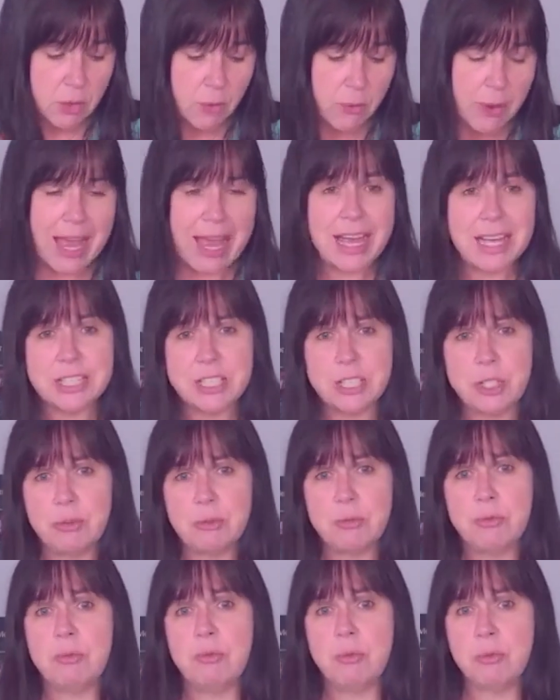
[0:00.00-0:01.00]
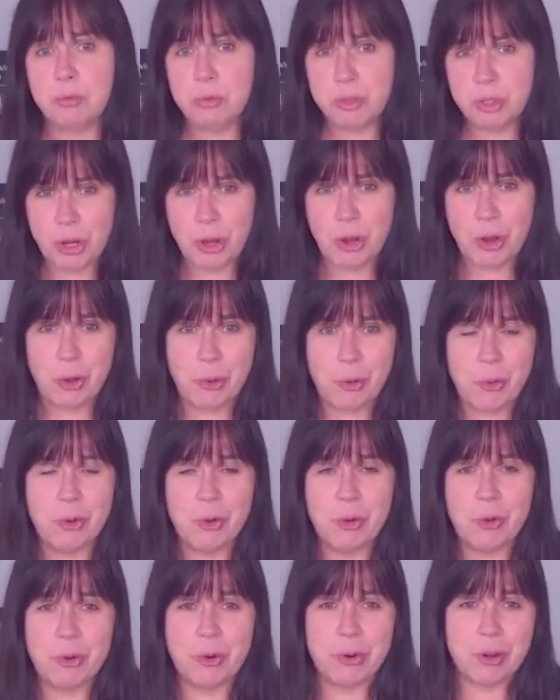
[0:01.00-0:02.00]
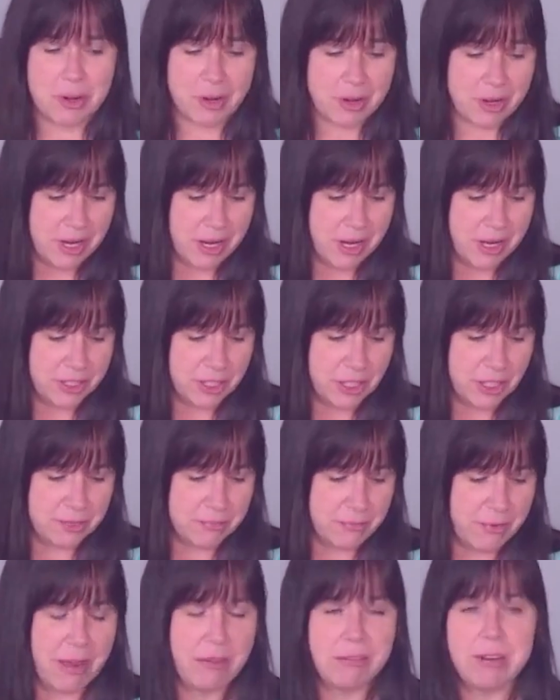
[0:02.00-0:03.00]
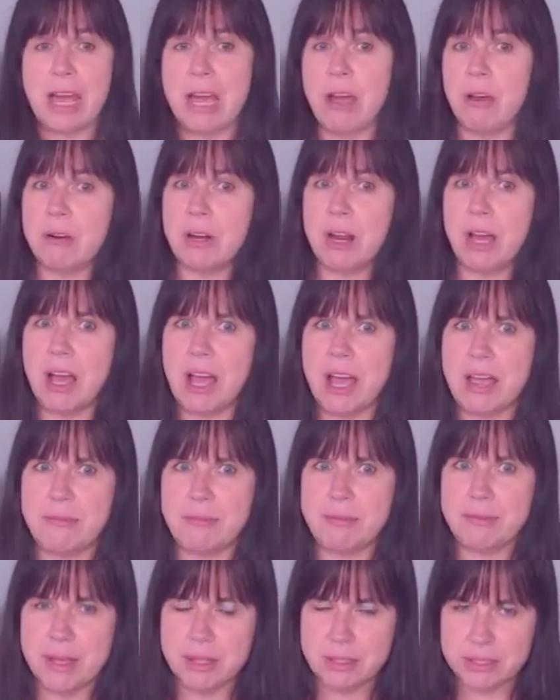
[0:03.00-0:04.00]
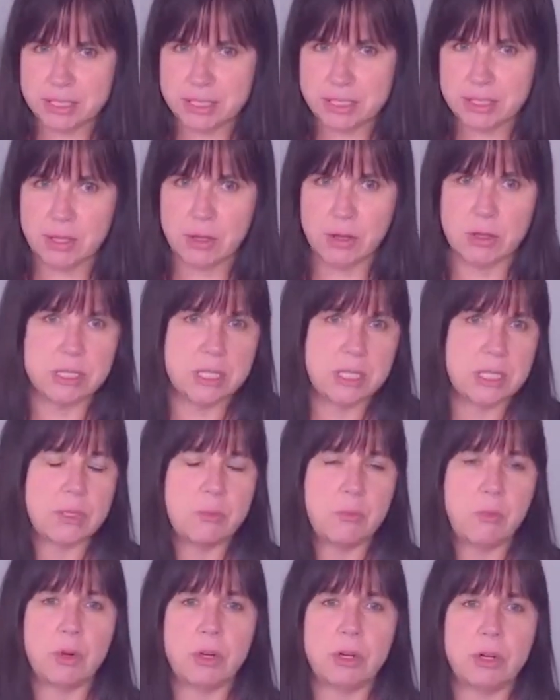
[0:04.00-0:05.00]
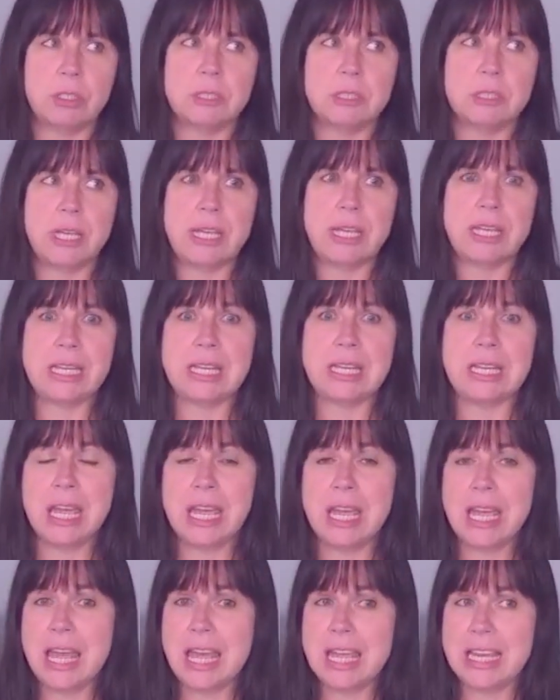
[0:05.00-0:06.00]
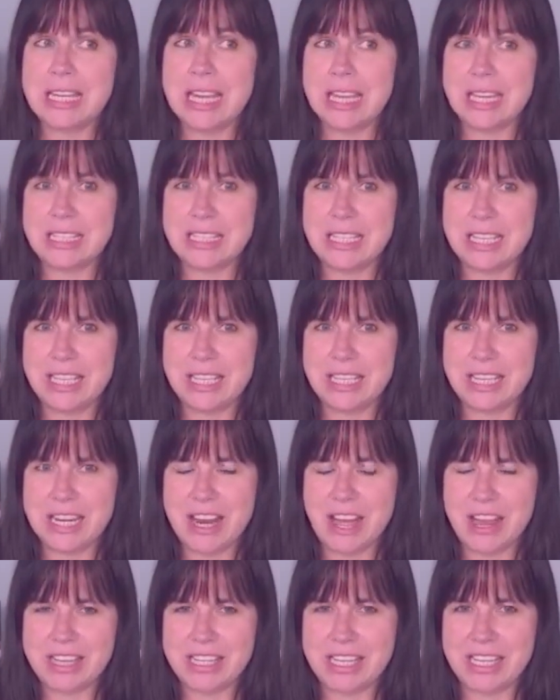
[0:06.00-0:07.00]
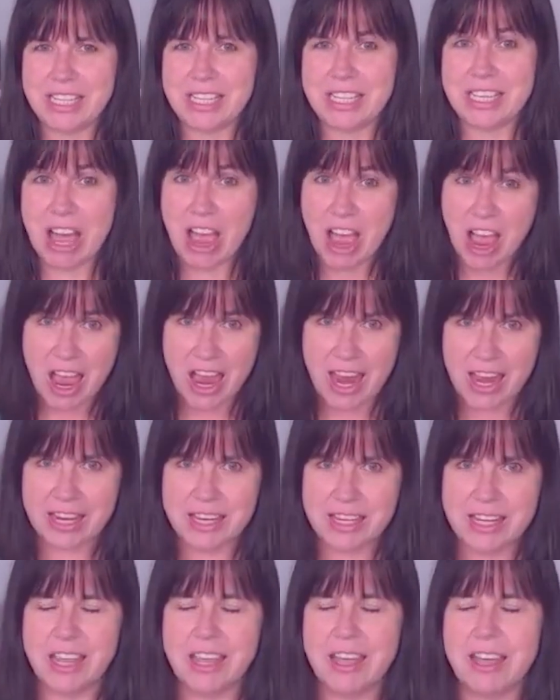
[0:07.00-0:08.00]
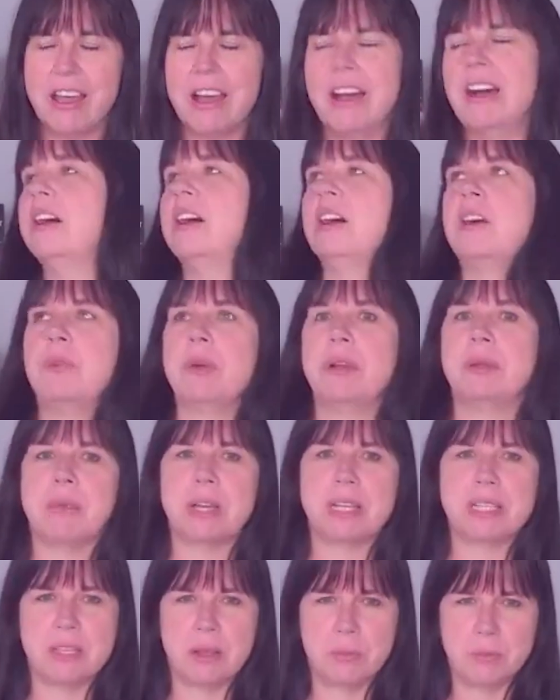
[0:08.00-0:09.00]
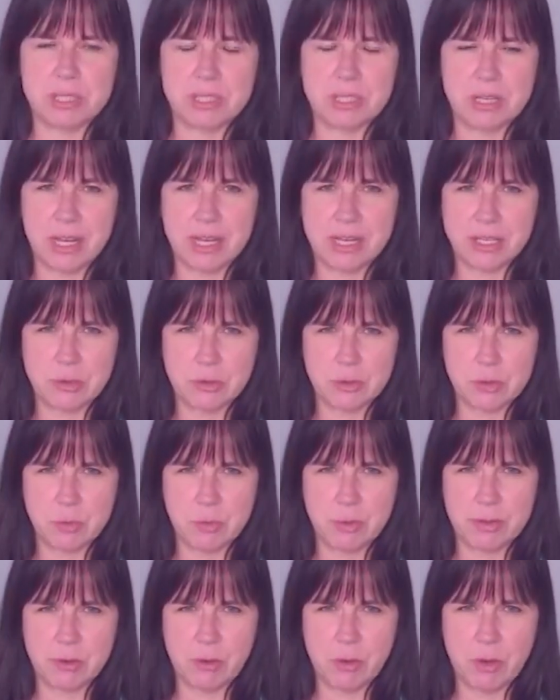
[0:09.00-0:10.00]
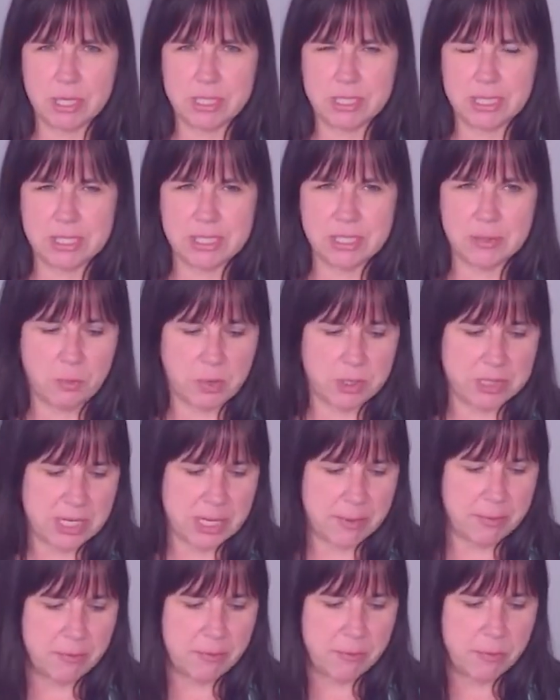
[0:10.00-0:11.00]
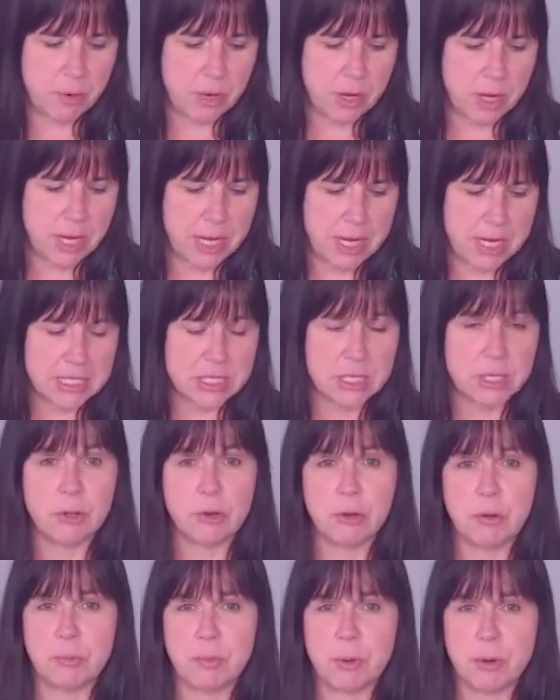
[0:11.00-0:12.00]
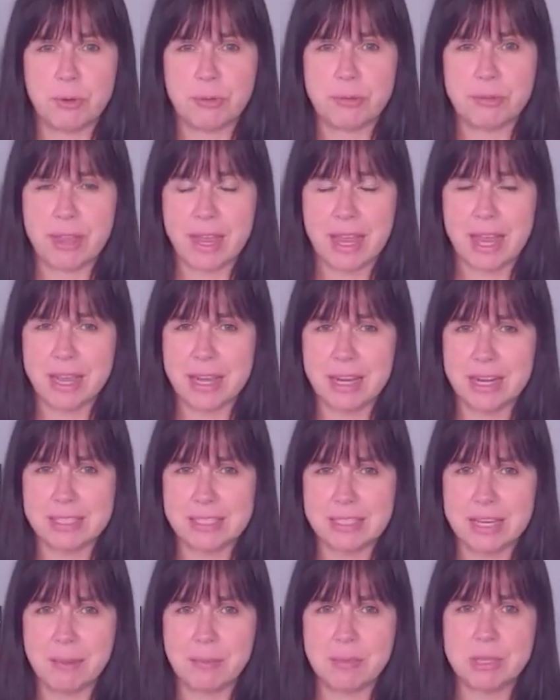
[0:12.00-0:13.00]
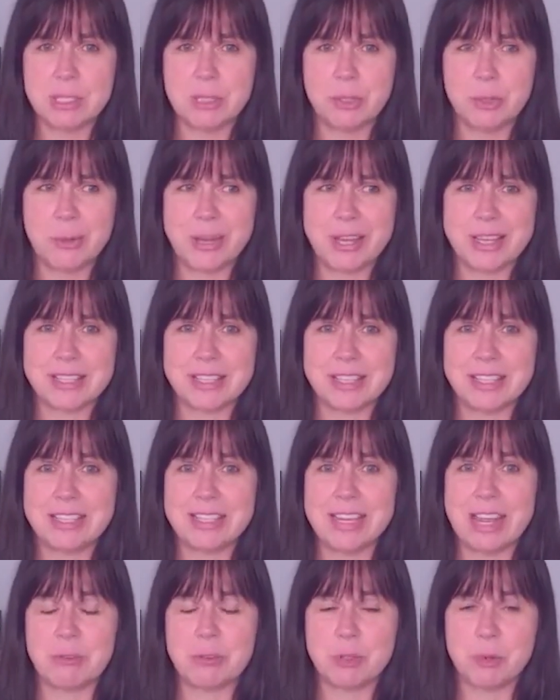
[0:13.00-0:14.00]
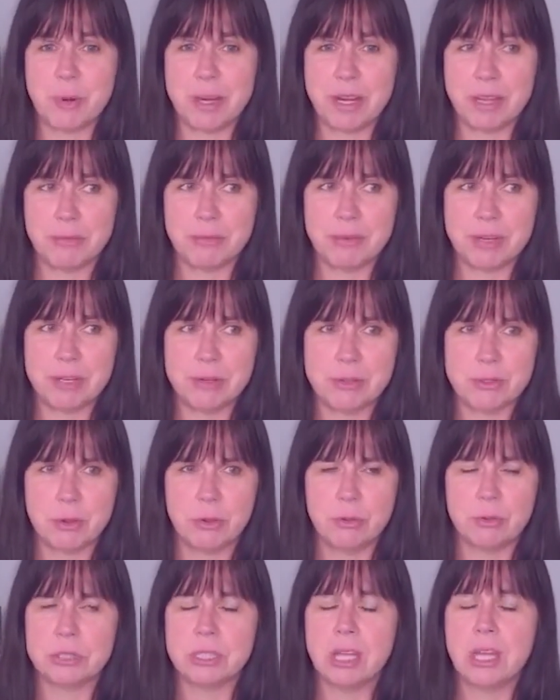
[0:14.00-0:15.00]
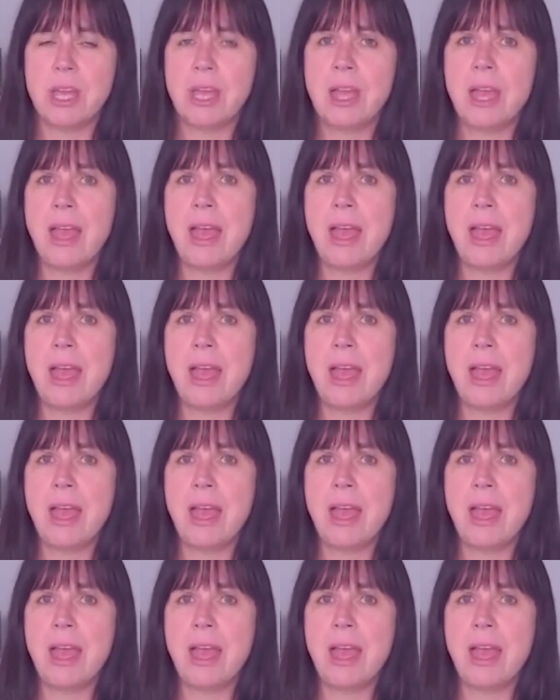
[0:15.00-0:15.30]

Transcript: So, as you know, or just found out, I fell into the autism world in 1999 uh, when my son was diagnosed with autism one day before his third birthday. His name is Lucas. He's now 23 years old.